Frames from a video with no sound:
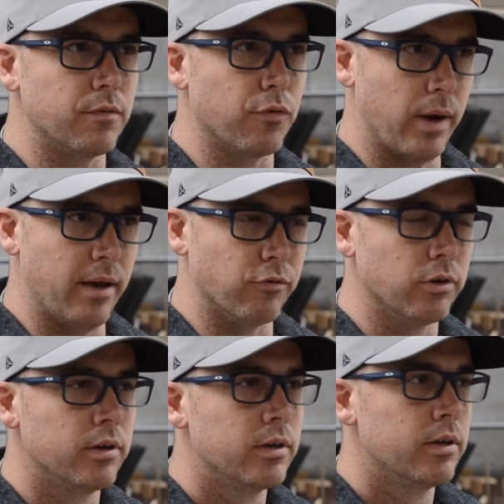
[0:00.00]

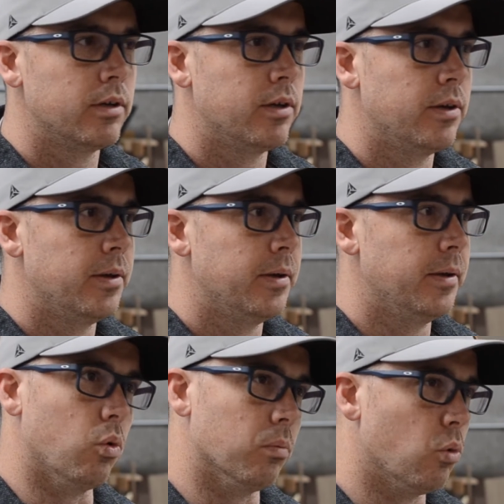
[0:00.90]
forever.
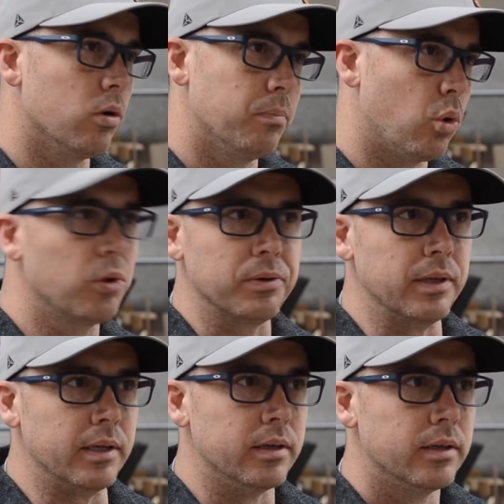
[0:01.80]
Or more
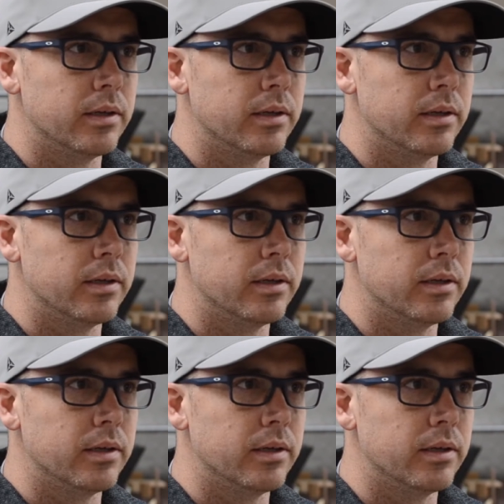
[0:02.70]
importantly,